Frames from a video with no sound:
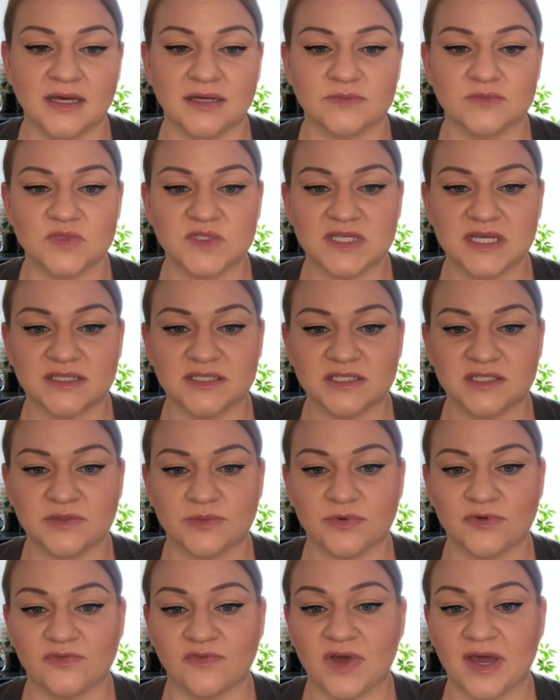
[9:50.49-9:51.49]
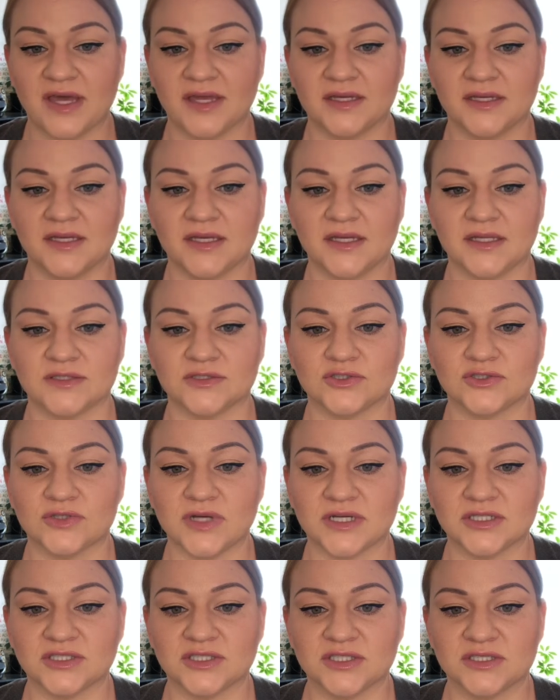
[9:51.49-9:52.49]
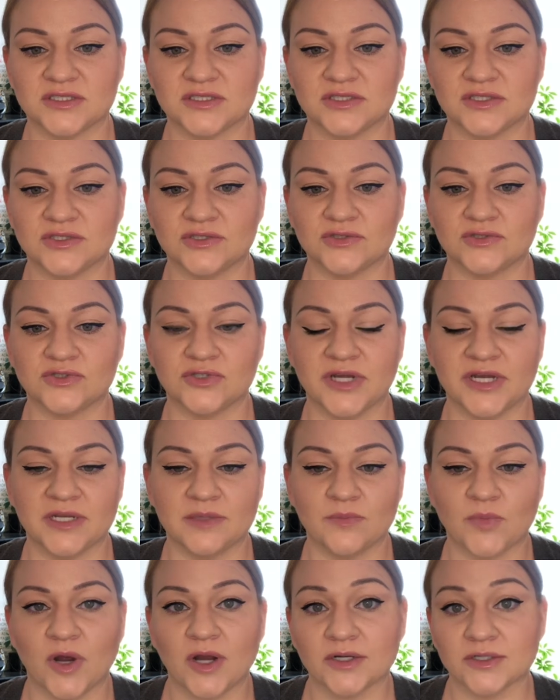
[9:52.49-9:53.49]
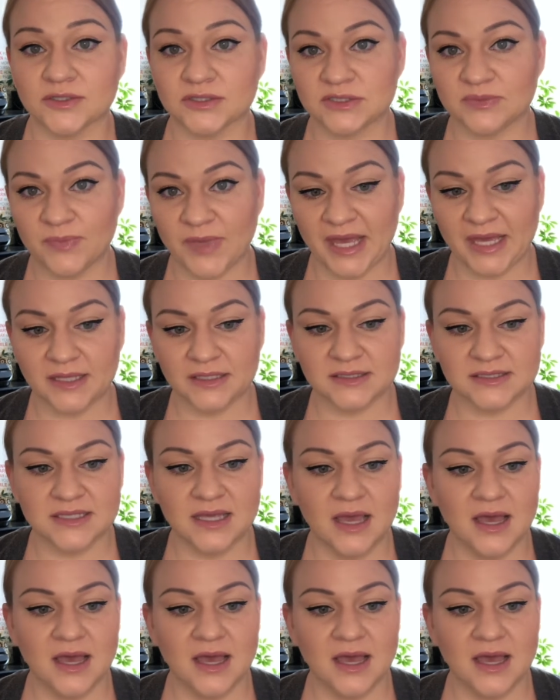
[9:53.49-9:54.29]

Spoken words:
sets to provide instructions to trading partners, banks.